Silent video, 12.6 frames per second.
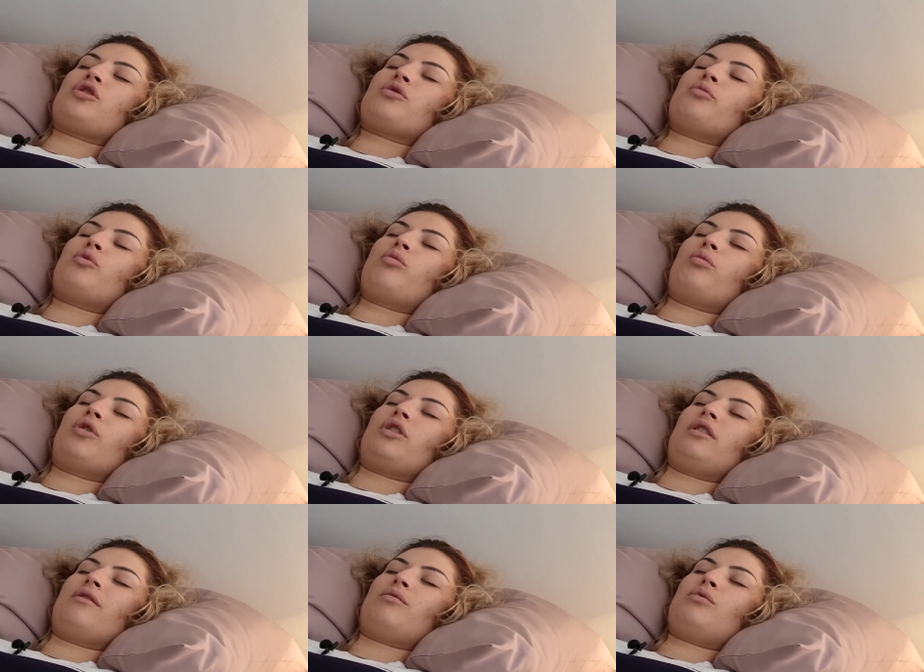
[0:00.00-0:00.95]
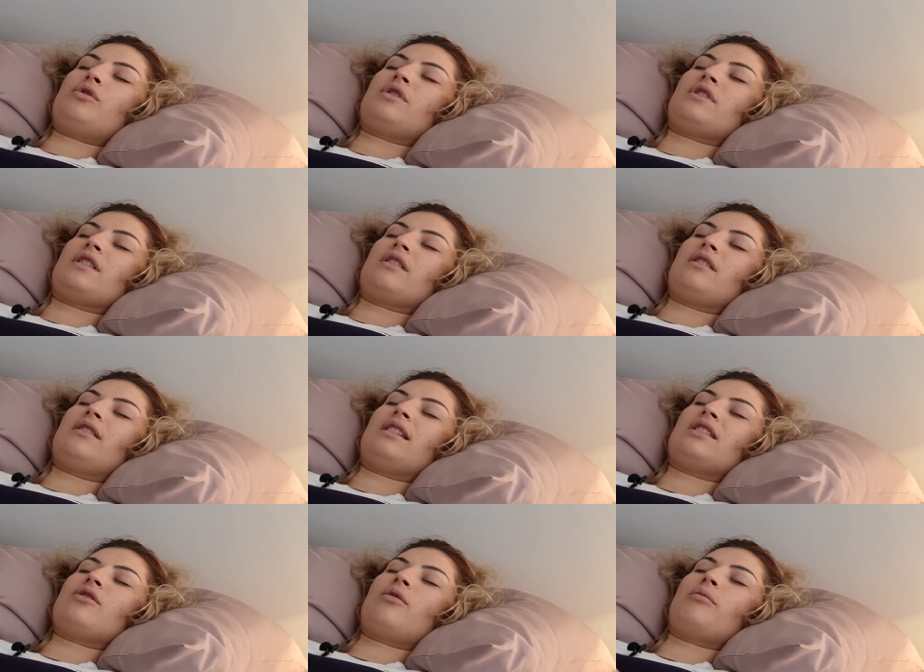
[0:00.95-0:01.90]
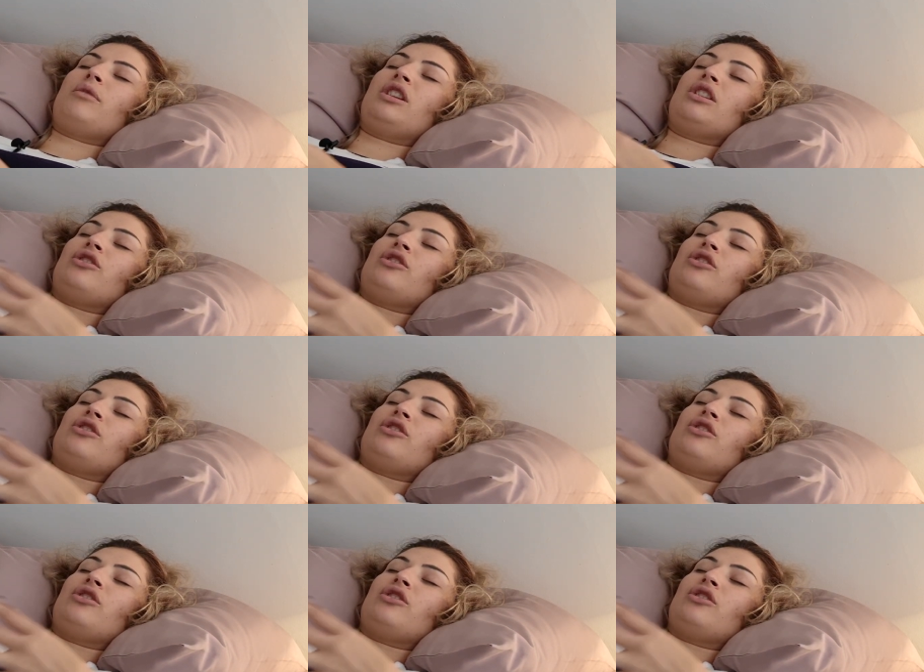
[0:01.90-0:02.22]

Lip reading: a small body of water. Does not mean